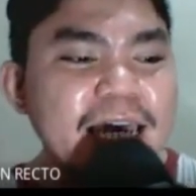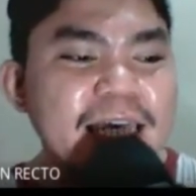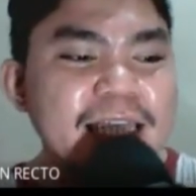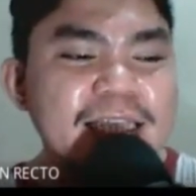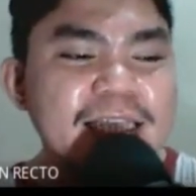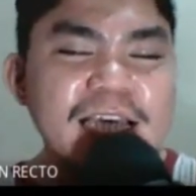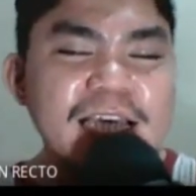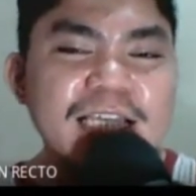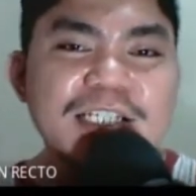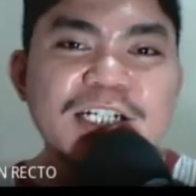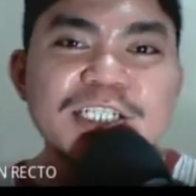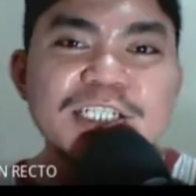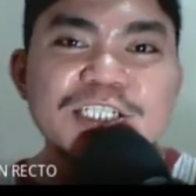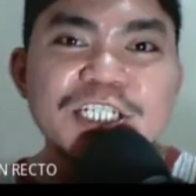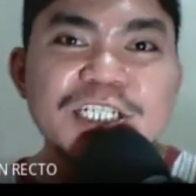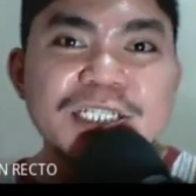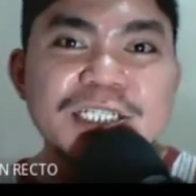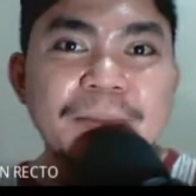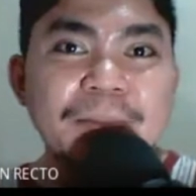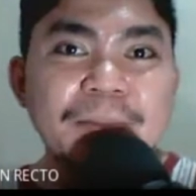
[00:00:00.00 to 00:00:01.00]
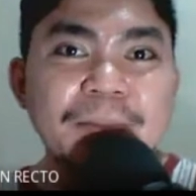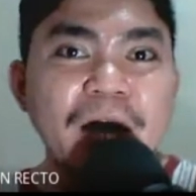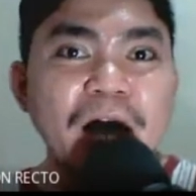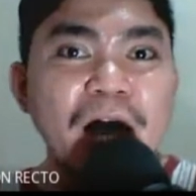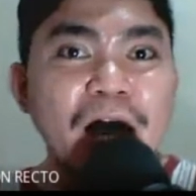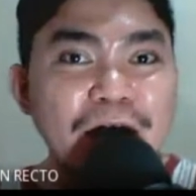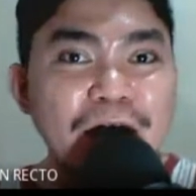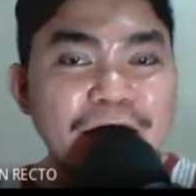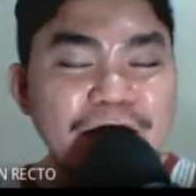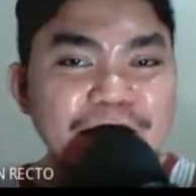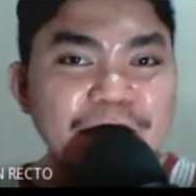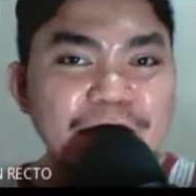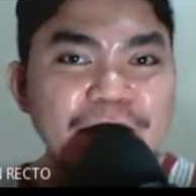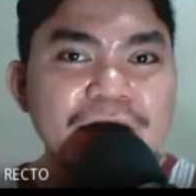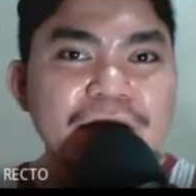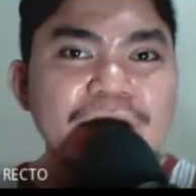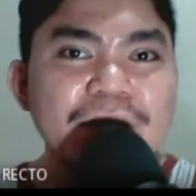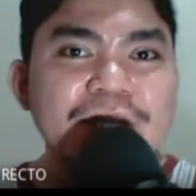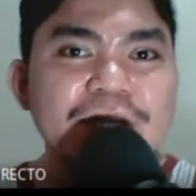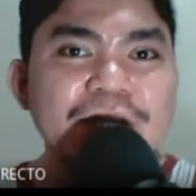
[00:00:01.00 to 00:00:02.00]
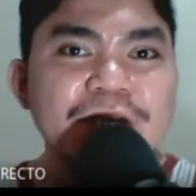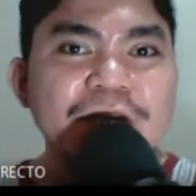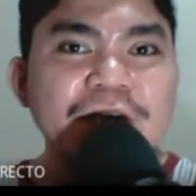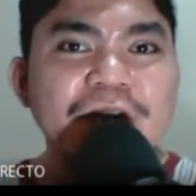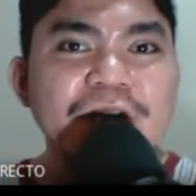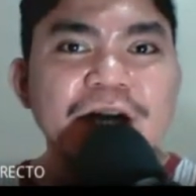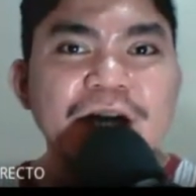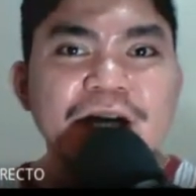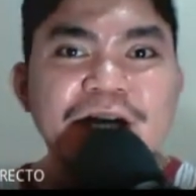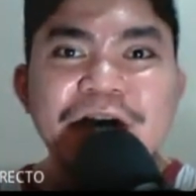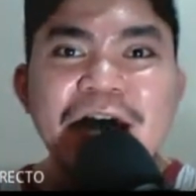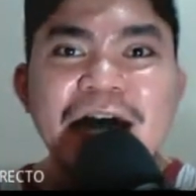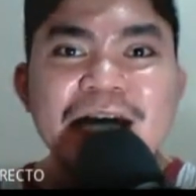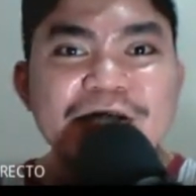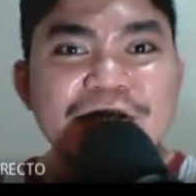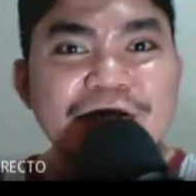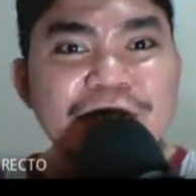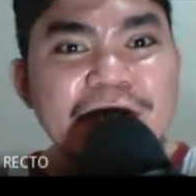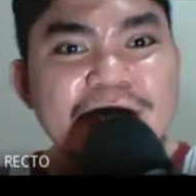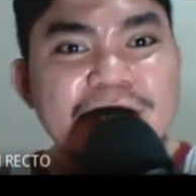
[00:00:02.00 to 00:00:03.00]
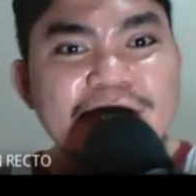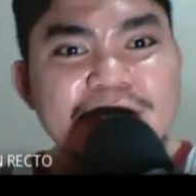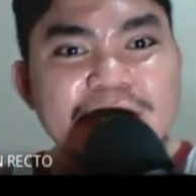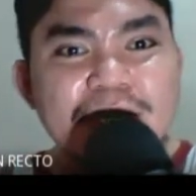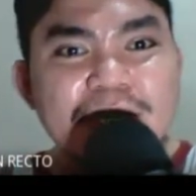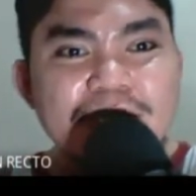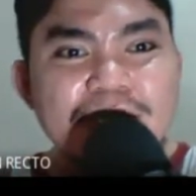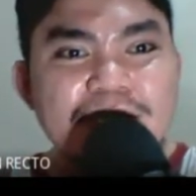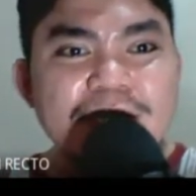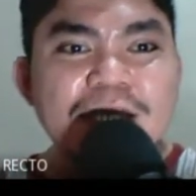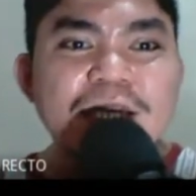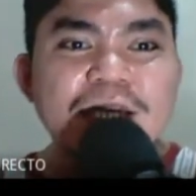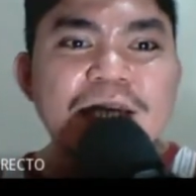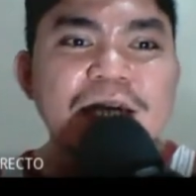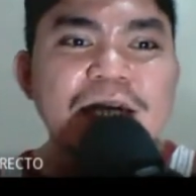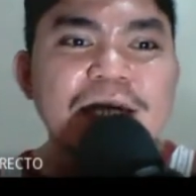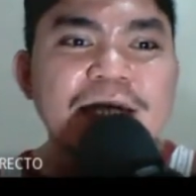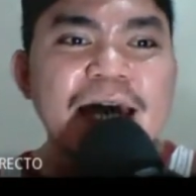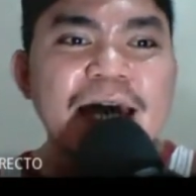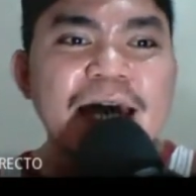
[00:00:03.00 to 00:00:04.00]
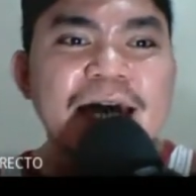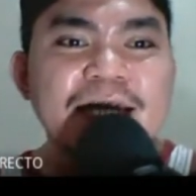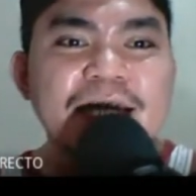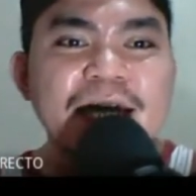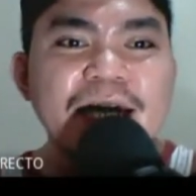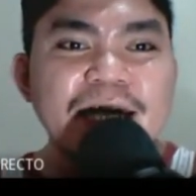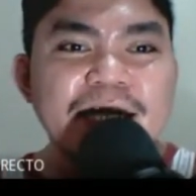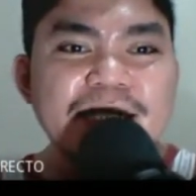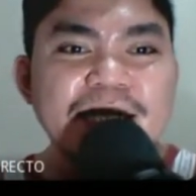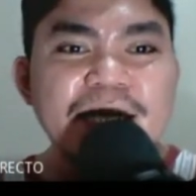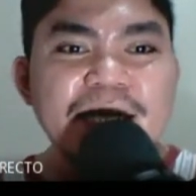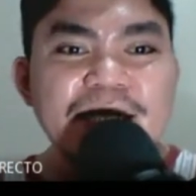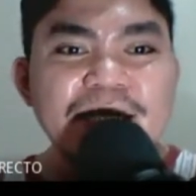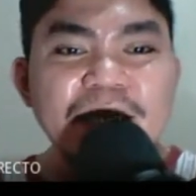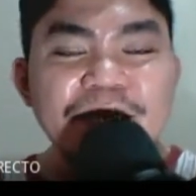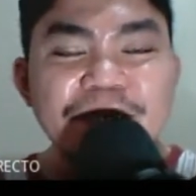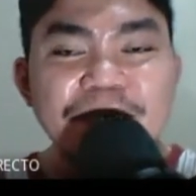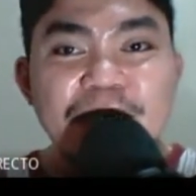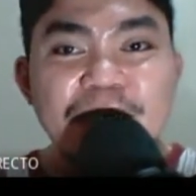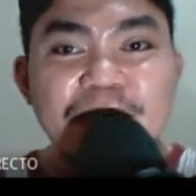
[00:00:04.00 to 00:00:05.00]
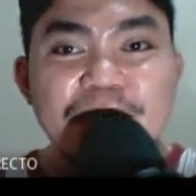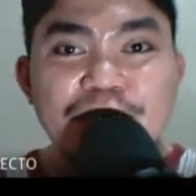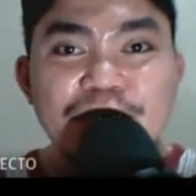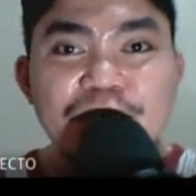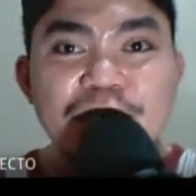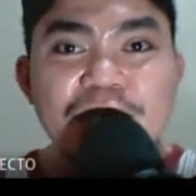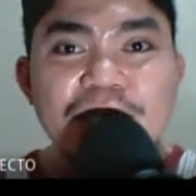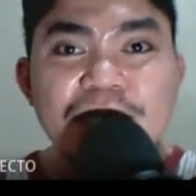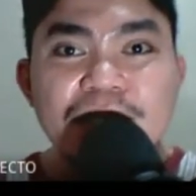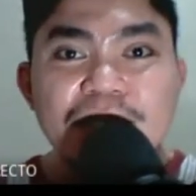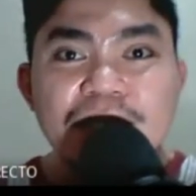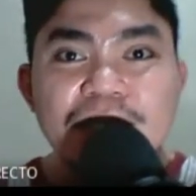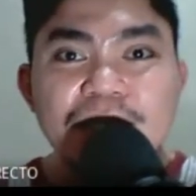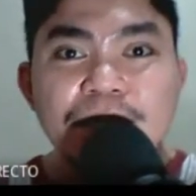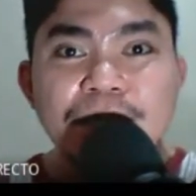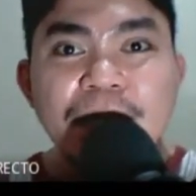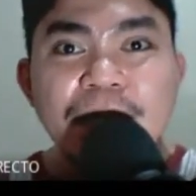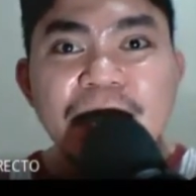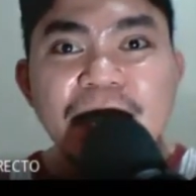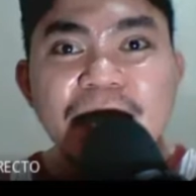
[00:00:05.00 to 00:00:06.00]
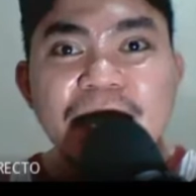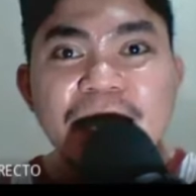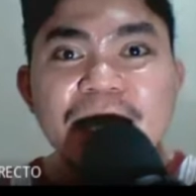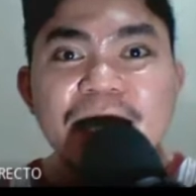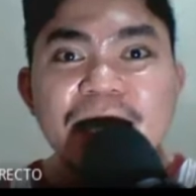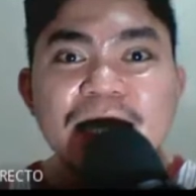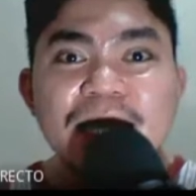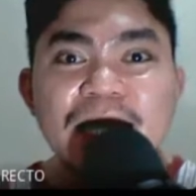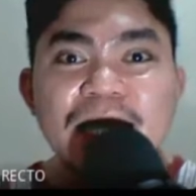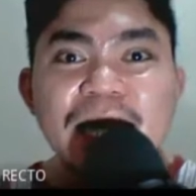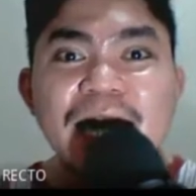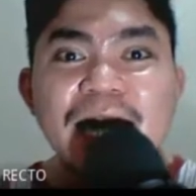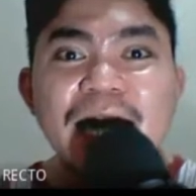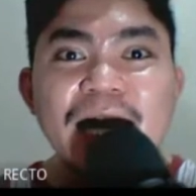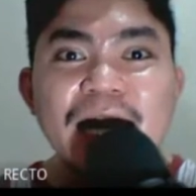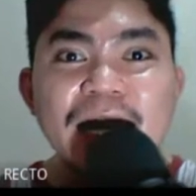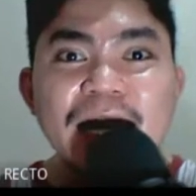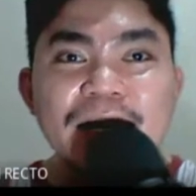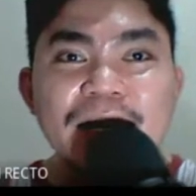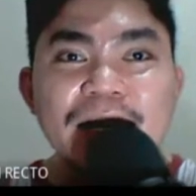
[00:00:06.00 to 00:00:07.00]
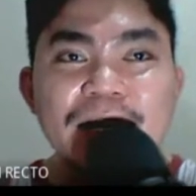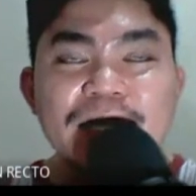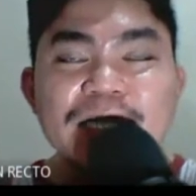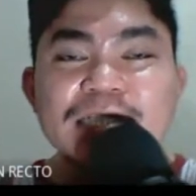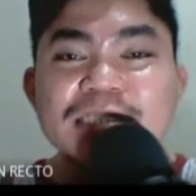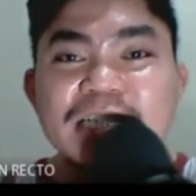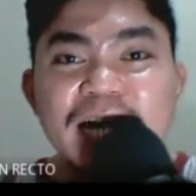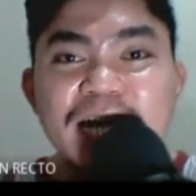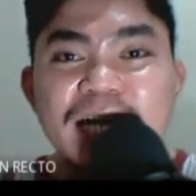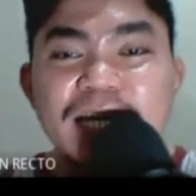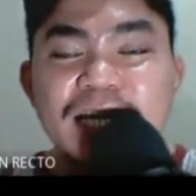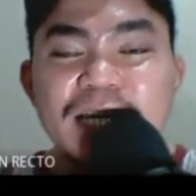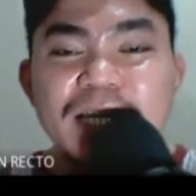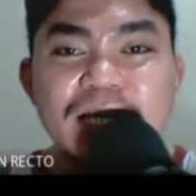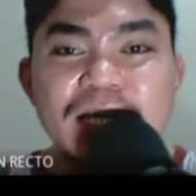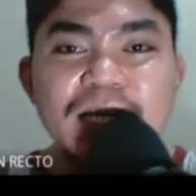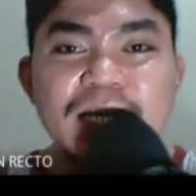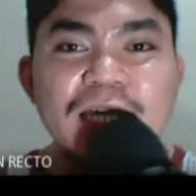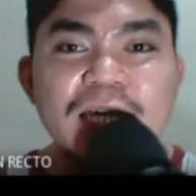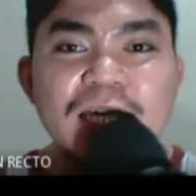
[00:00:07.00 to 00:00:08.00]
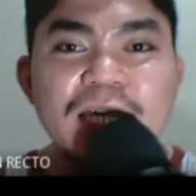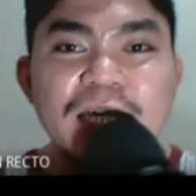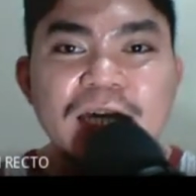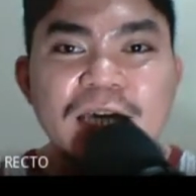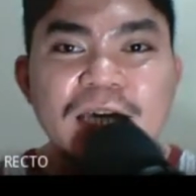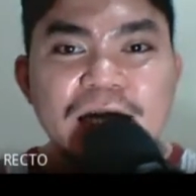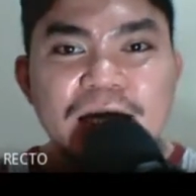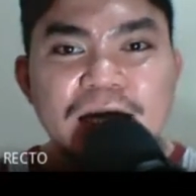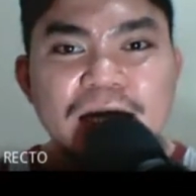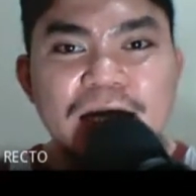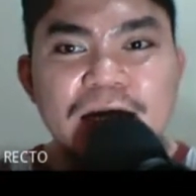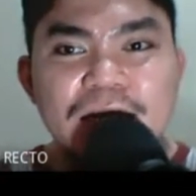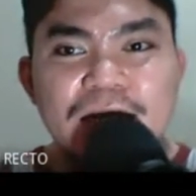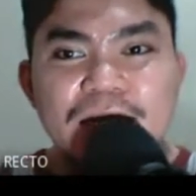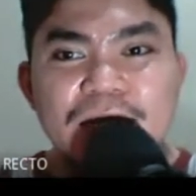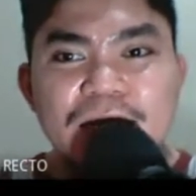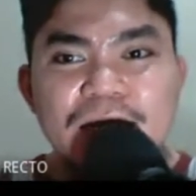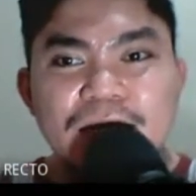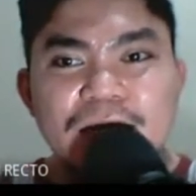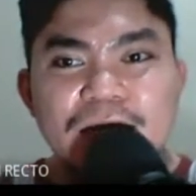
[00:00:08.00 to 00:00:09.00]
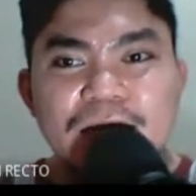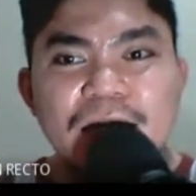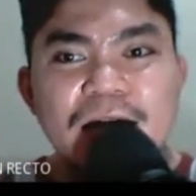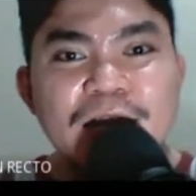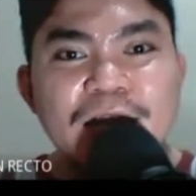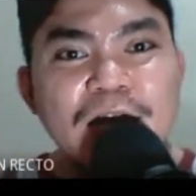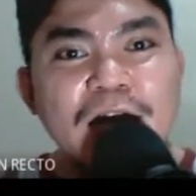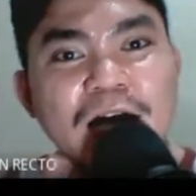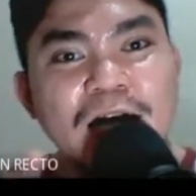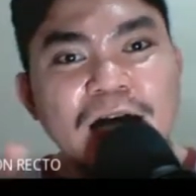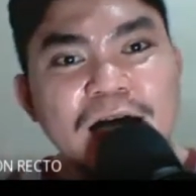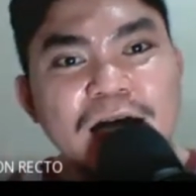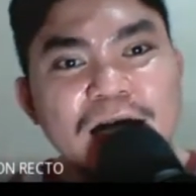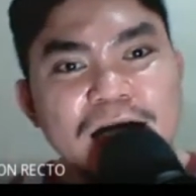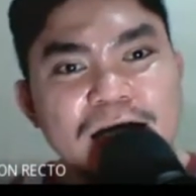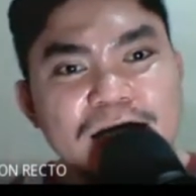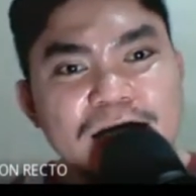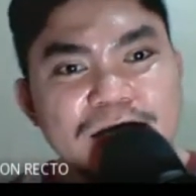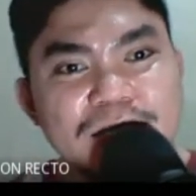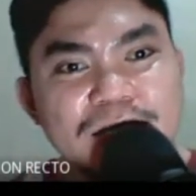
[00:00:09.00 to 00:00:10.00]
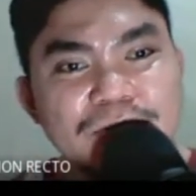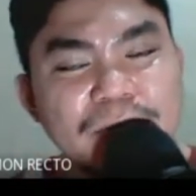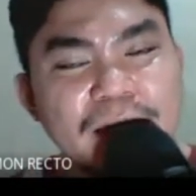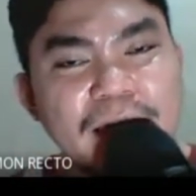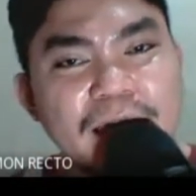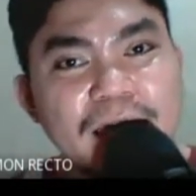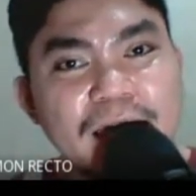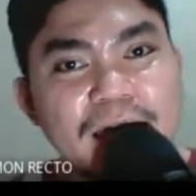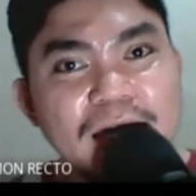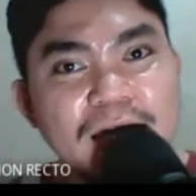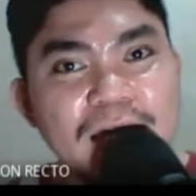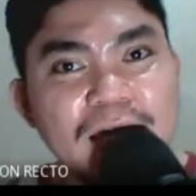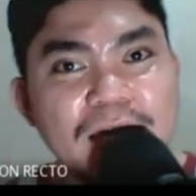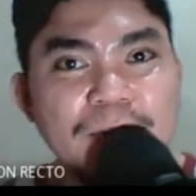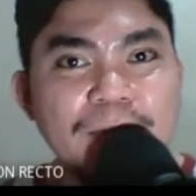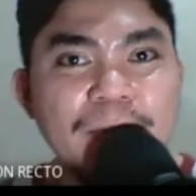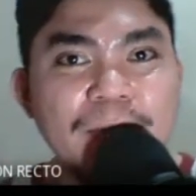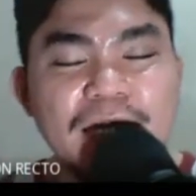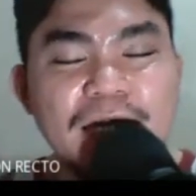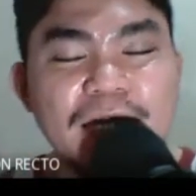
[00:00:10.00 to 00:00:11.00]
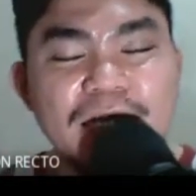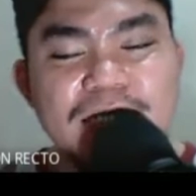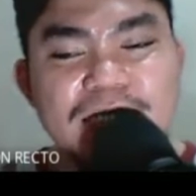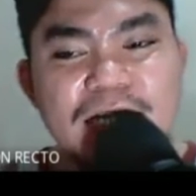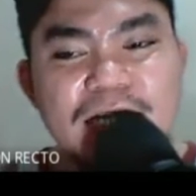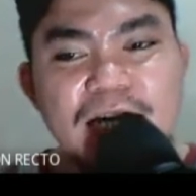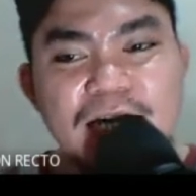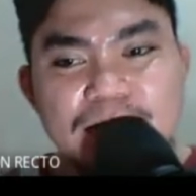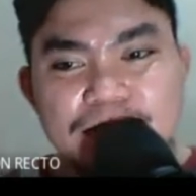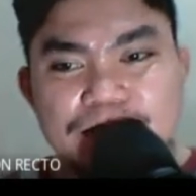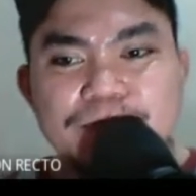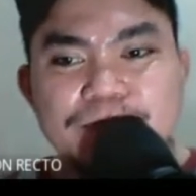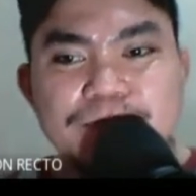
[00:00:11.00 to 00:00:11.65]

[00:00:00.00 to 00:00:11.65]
These are just some of the characteristics that an extended definition may contain along the way, may contain.